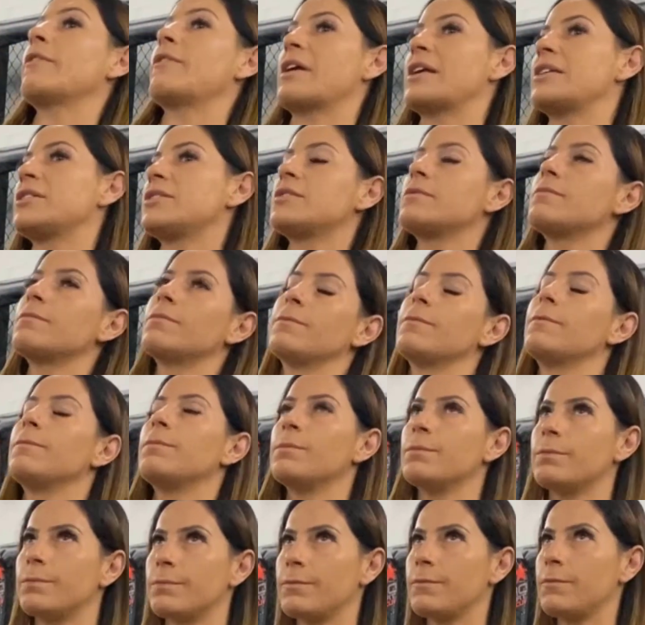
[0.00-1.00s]
I
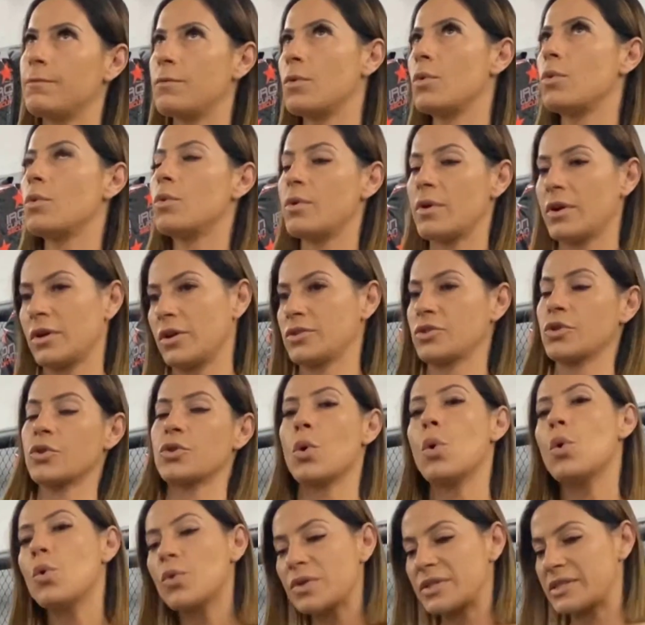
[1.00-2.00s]
for so the,
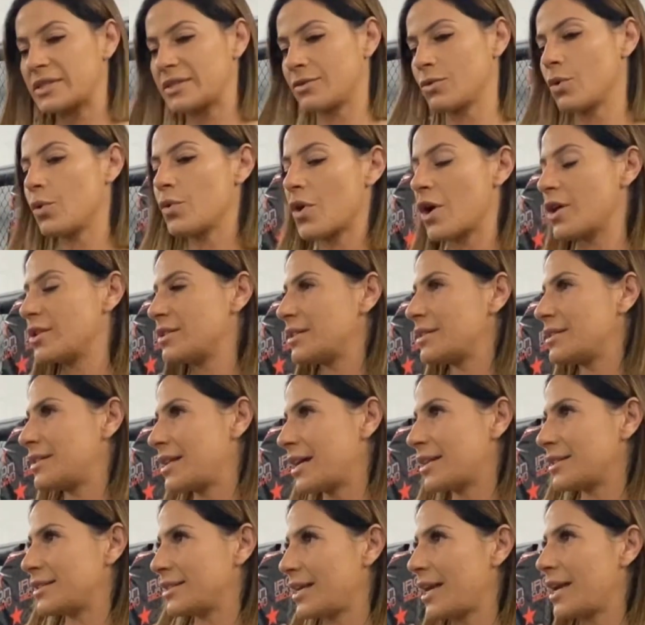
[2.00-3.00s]
all the all the odds are
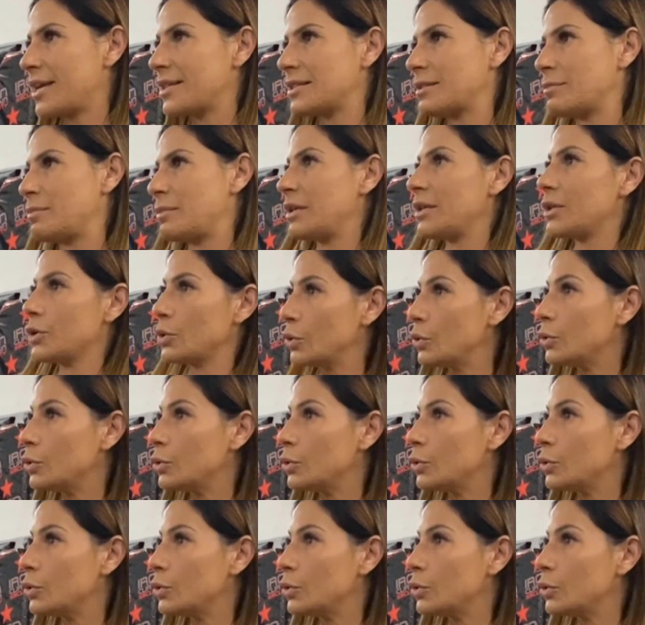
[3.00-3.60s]
stacked against me.